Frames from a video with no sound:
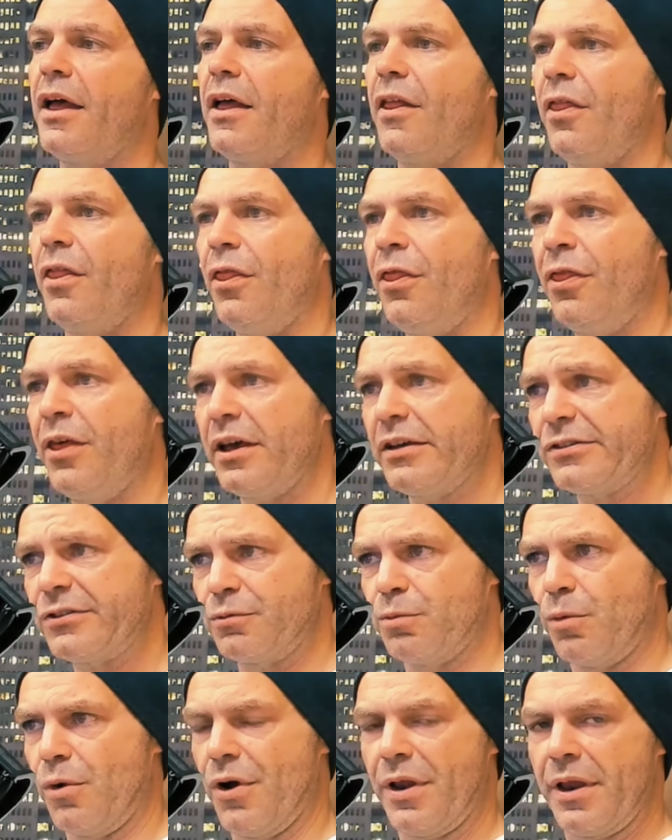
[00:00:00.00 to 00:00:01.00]
This
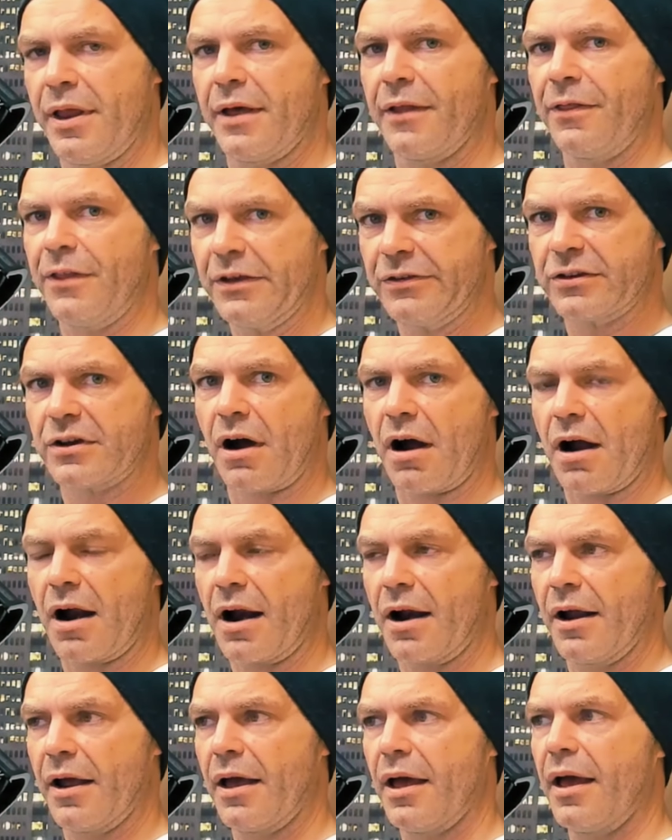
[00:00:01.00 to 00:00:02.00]
car,
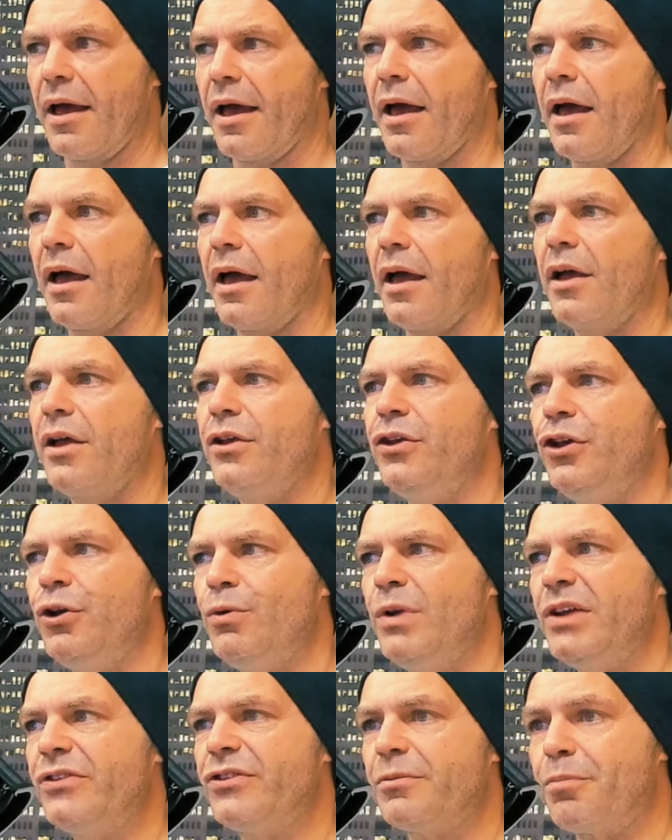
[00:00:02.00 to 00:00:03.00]
you
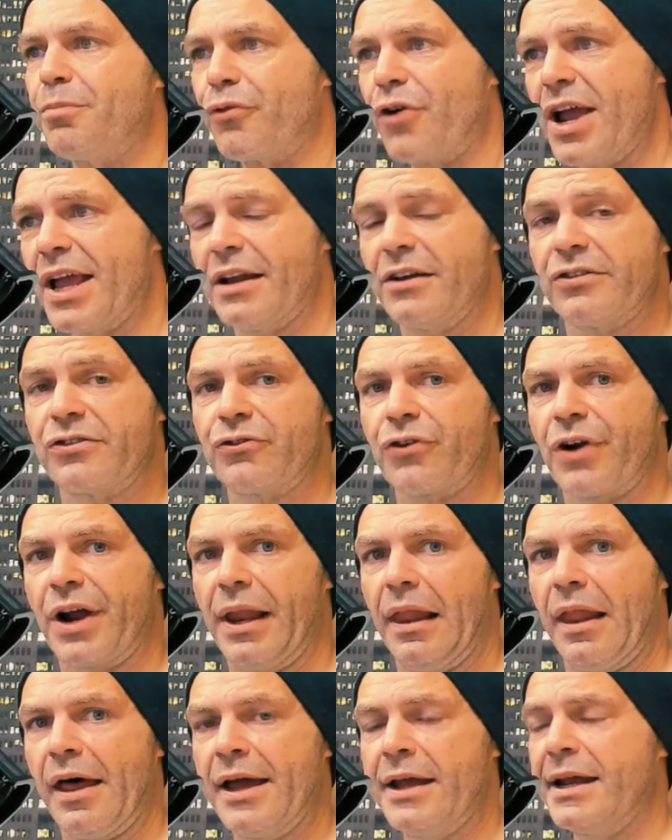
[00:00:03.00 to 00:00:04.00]
need to brake in a straight
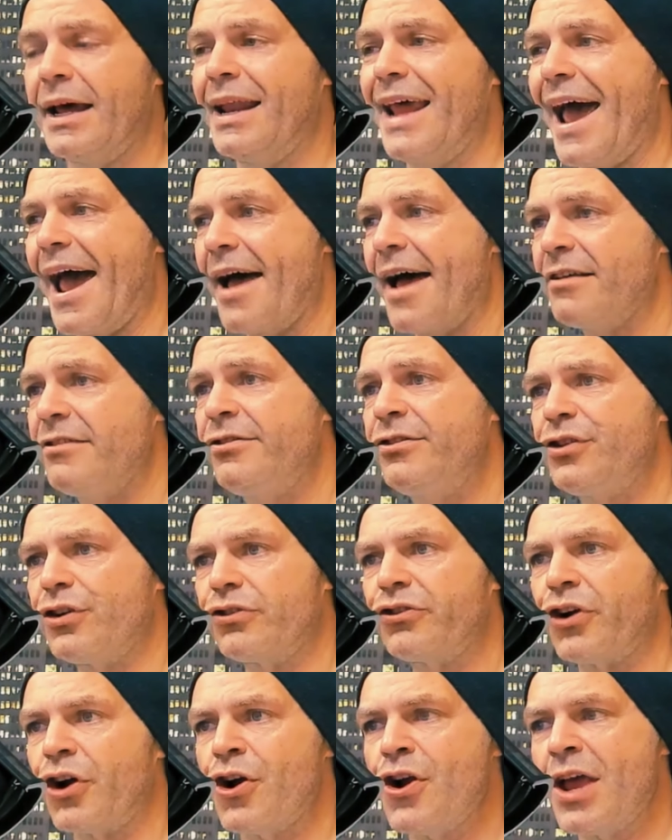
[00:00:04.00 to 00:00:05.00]
line, and as you're
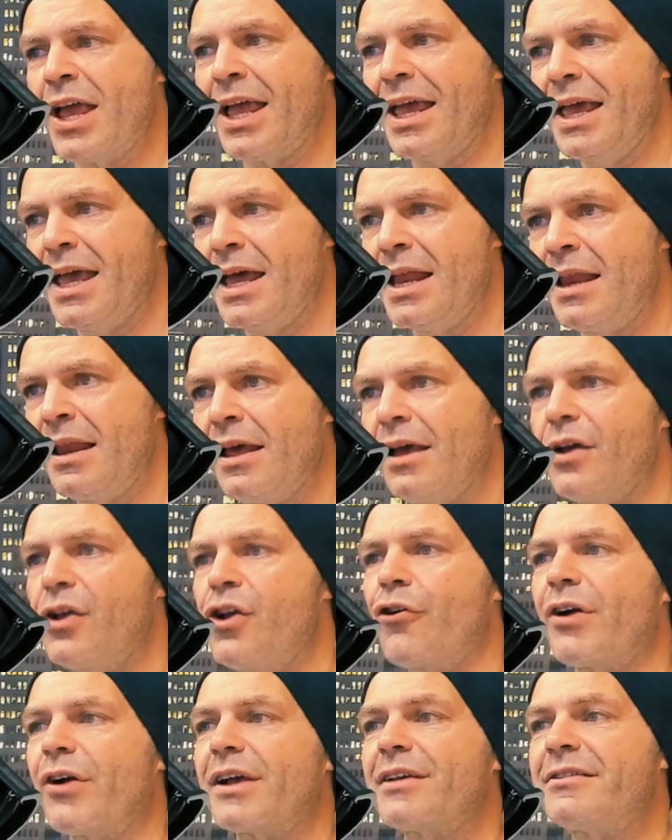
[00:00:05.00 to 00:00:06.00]
turning in,
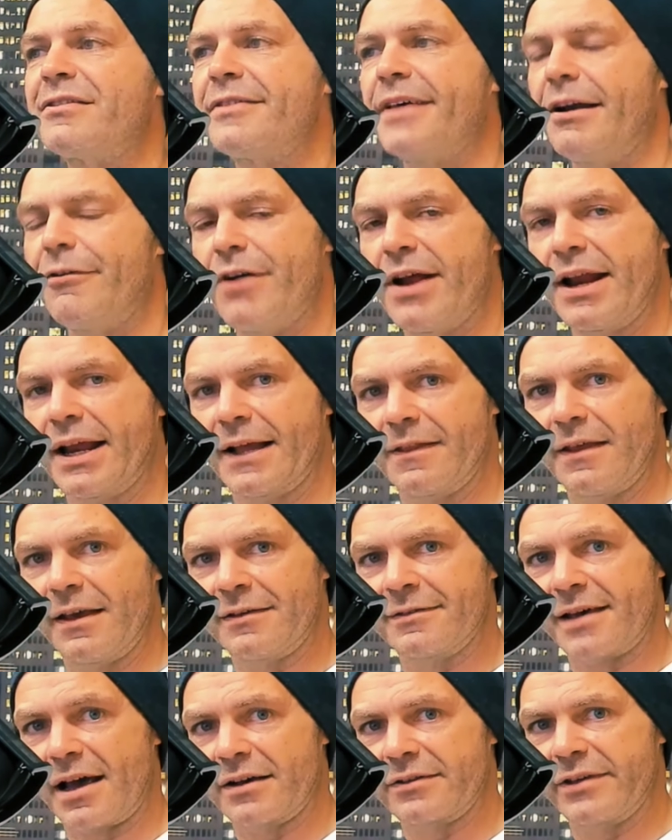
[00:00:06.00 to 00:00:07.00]
you're accelerating at the
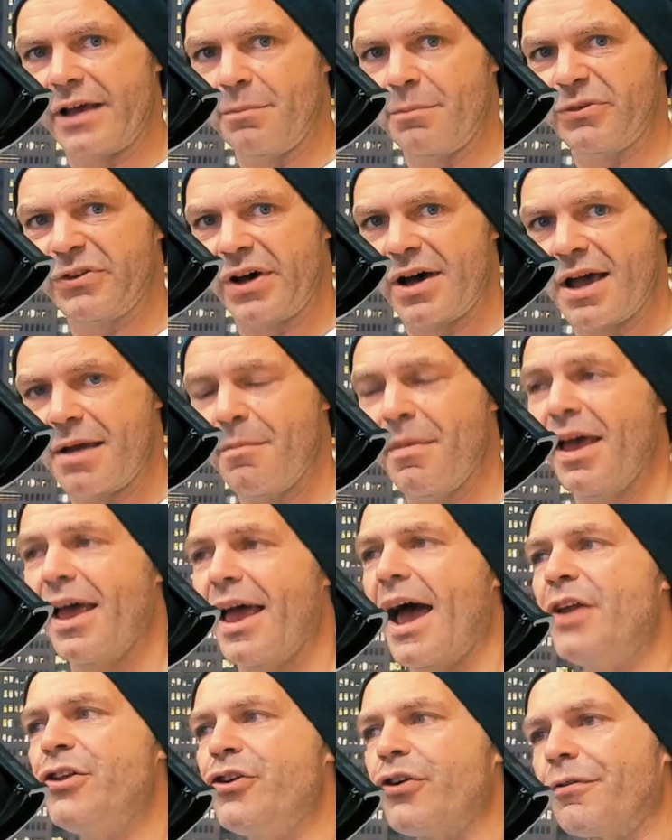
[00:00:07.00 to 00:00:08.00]
exact same time,
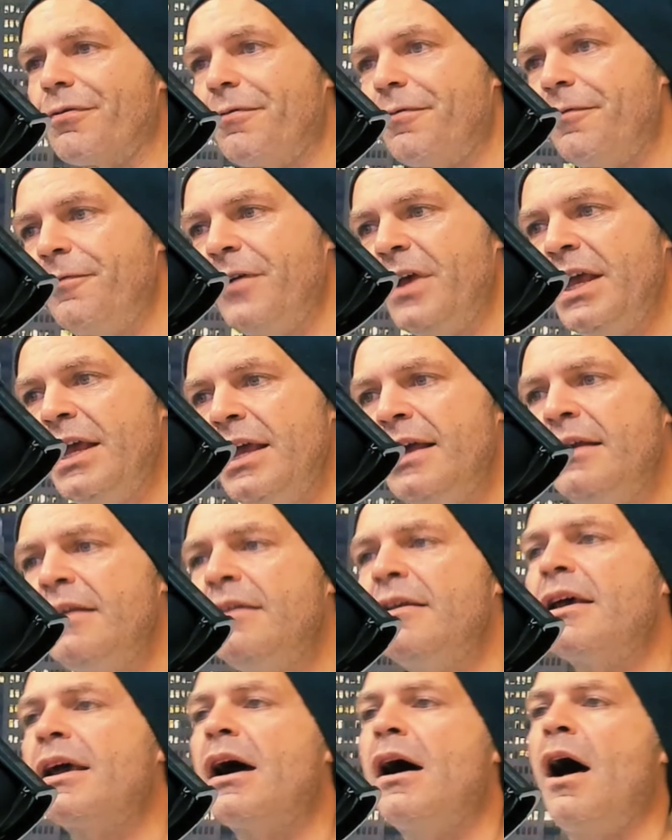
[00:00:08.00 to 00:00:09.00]
and you're
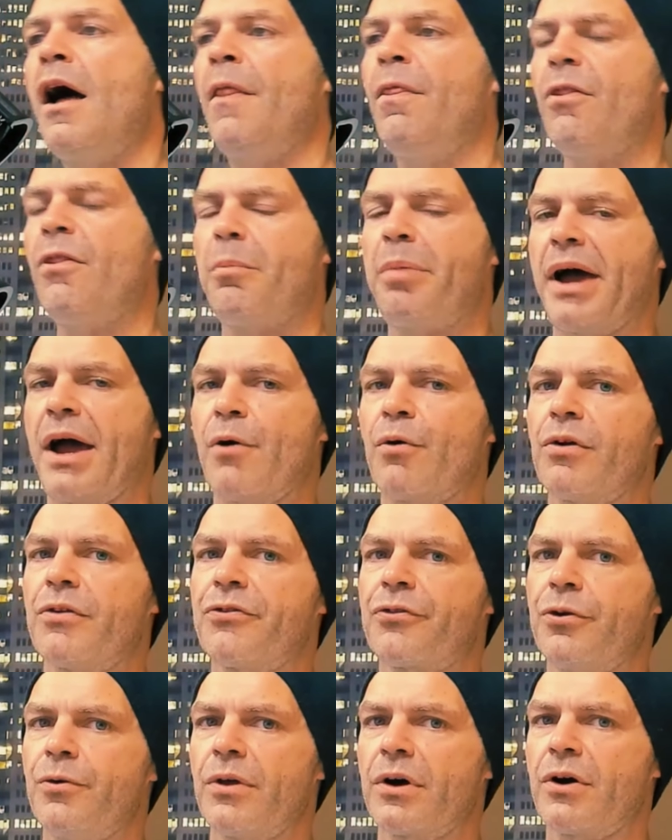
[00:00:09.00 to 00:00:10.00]
feeding on the power
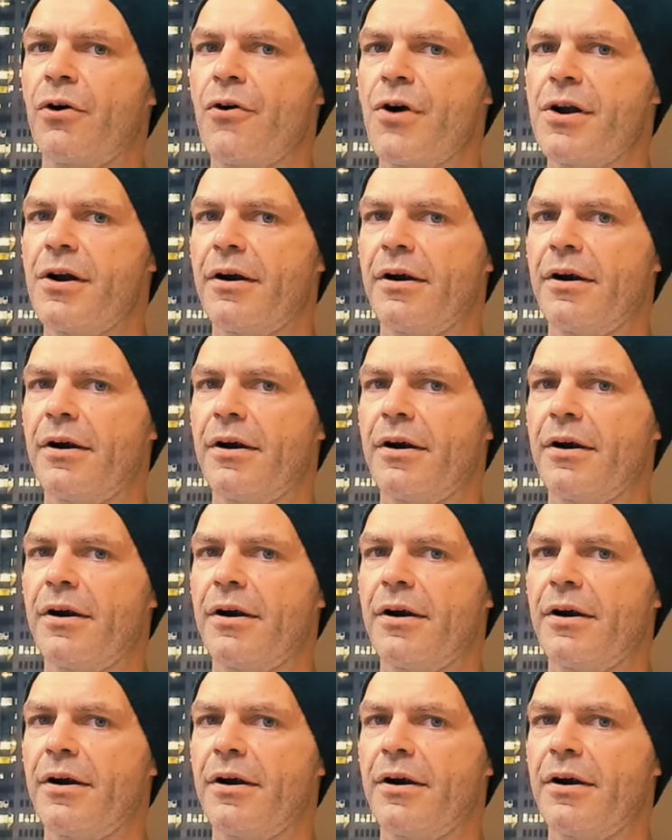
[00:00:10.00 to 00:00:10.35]
through the corner.